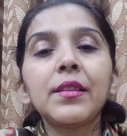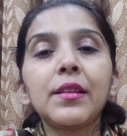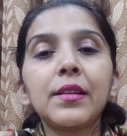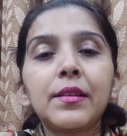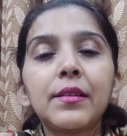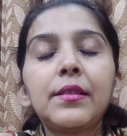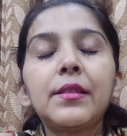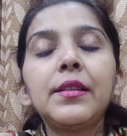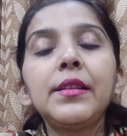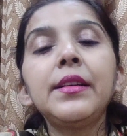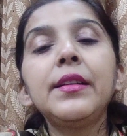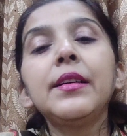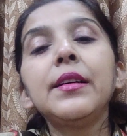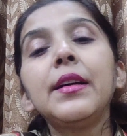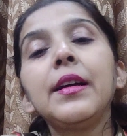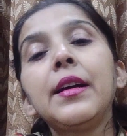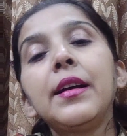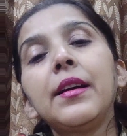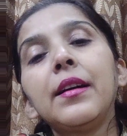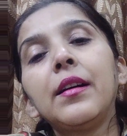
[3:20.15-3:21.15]
Third,
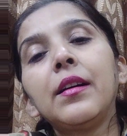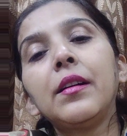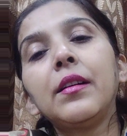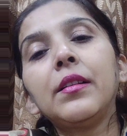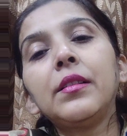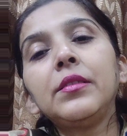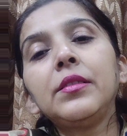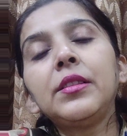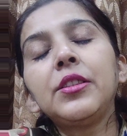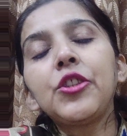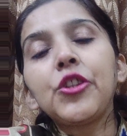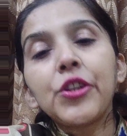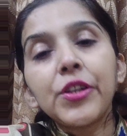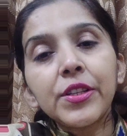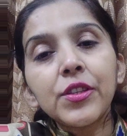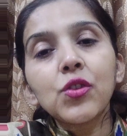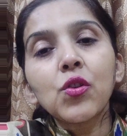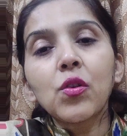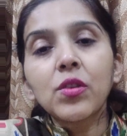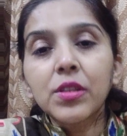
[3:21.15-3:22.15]
the
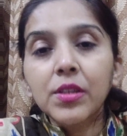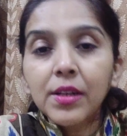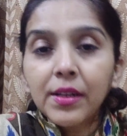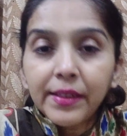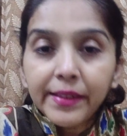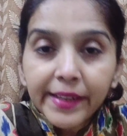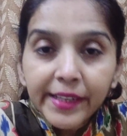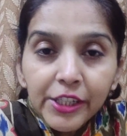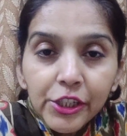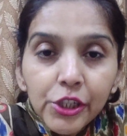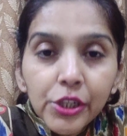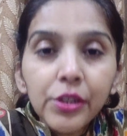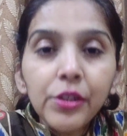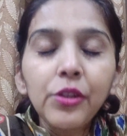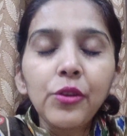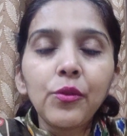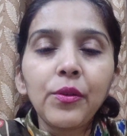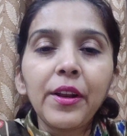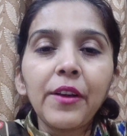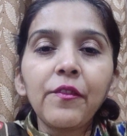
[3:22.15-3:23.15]
chest
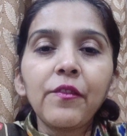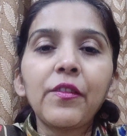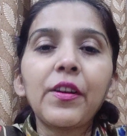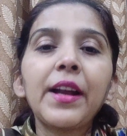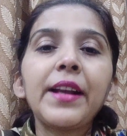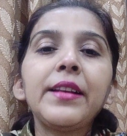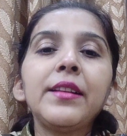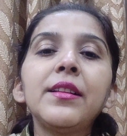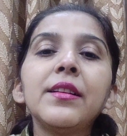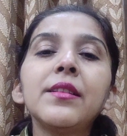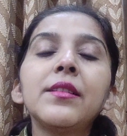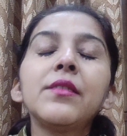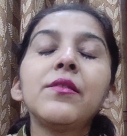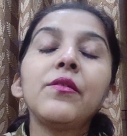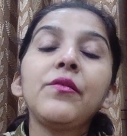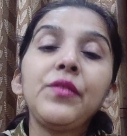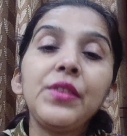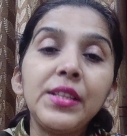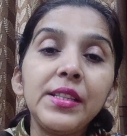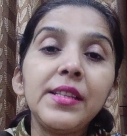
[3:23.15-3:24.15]
auscultation, you can find the
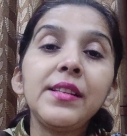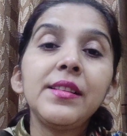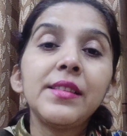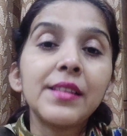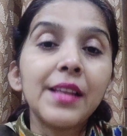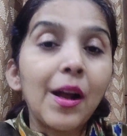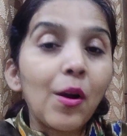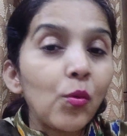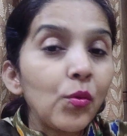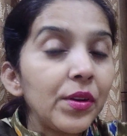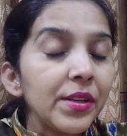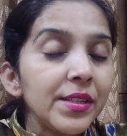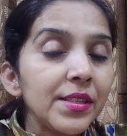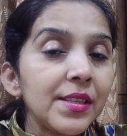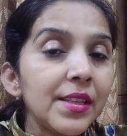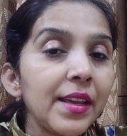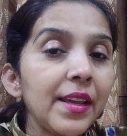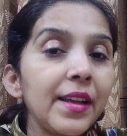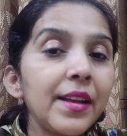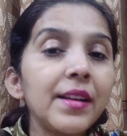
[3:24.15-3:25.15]
wheezing sound
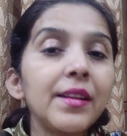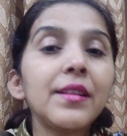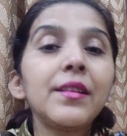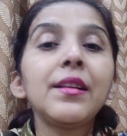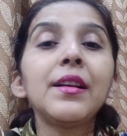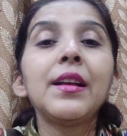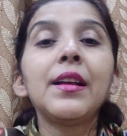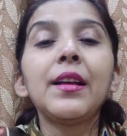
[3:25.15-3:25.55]
is there,